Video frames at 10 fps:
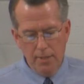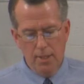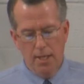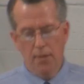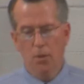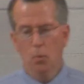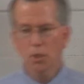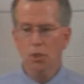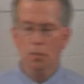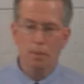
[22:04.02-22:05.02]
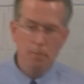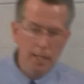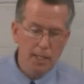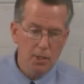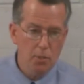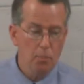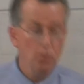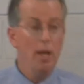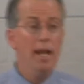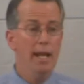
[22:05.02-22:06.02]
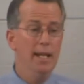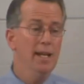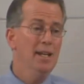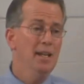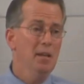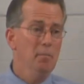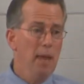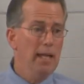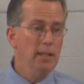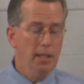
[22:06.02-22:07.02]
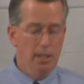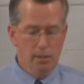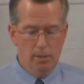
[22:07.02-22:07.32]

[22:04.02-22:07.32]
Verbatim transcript: together, we should be meeting to pray mainly